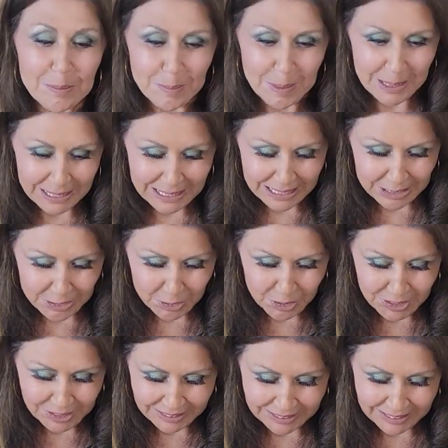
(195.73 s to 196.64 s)
my
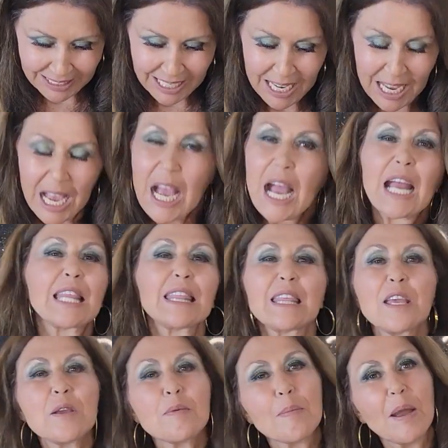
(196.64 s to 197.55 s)
kitchen, I
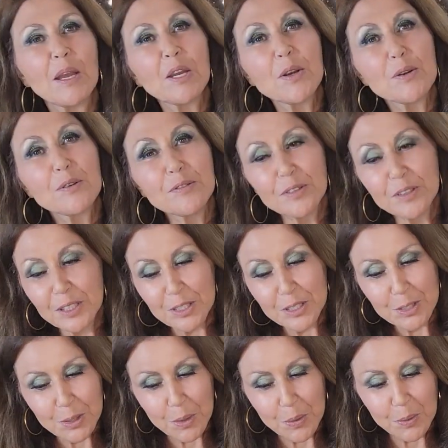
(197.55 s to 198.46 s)
think my girlfriend
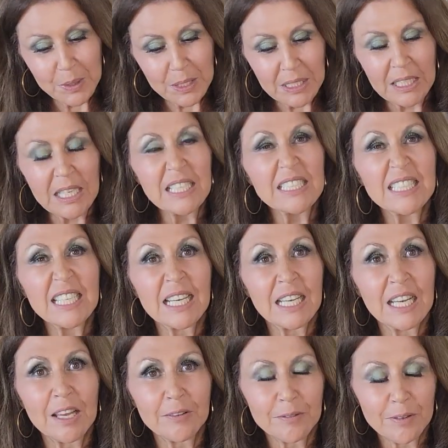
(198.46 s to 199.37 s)
is going to
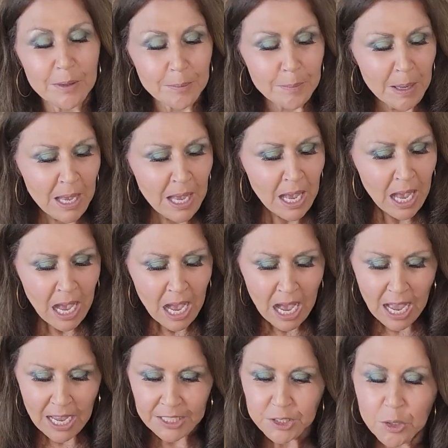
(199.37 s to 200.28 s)
love them.
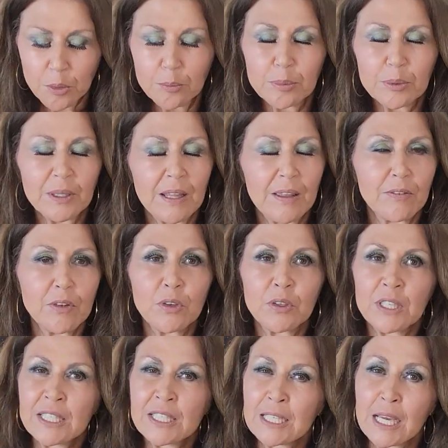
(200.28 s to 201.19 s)
I don't believe you
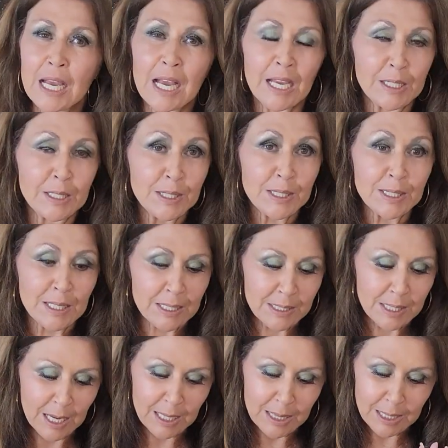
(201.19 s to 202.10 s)
need to ice
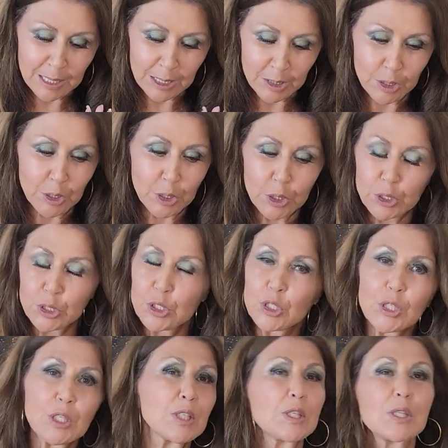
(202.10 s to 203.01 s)
these. I think they're good
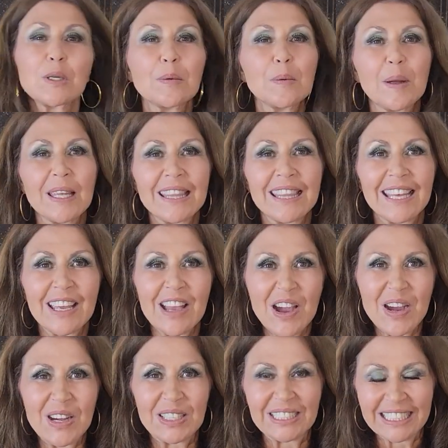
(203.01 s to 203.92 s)
just the way they
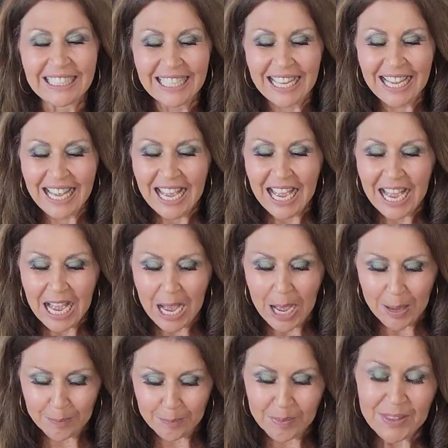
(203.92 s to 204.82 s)
are.
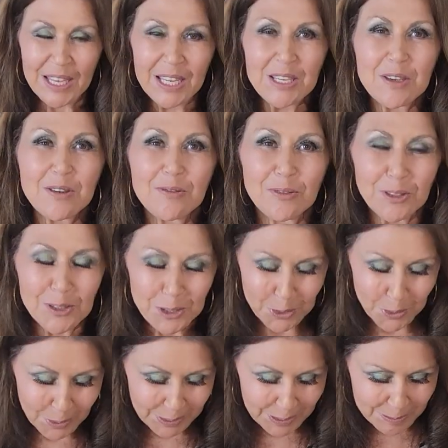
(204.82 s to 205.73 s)
Um, thank you for
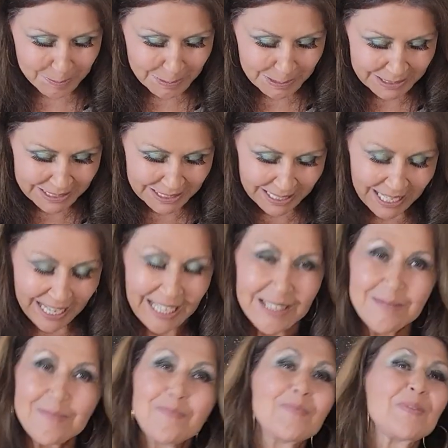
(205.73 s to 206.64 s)
joining me today.
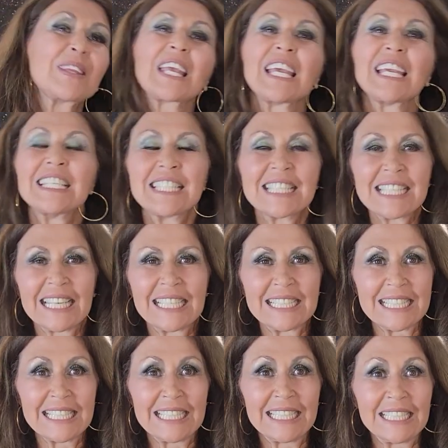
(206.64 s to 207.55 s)
It's
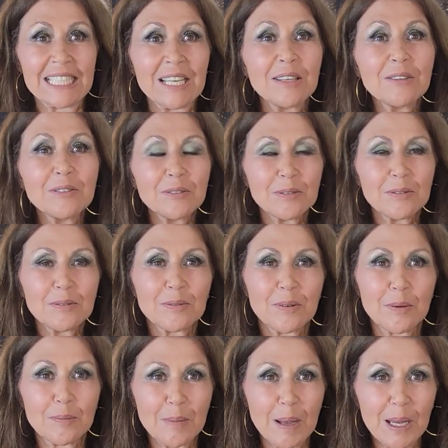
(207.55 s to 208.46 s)
Caterina
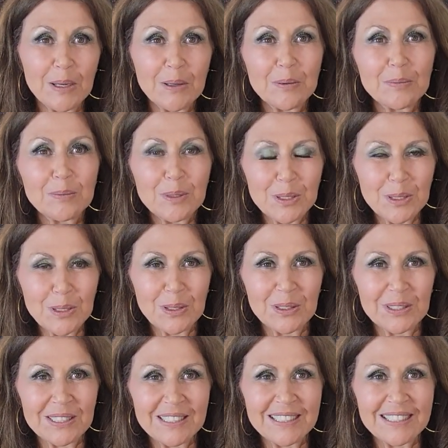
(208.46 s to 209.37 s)
from My Home to
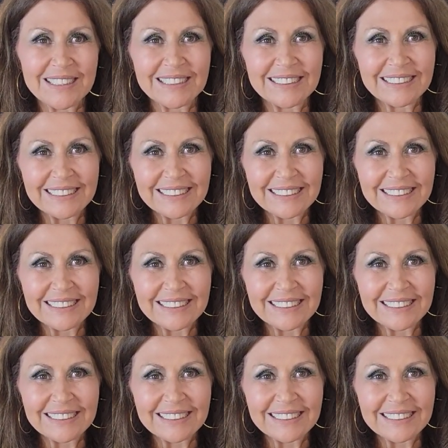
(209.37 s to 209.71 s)
Yours.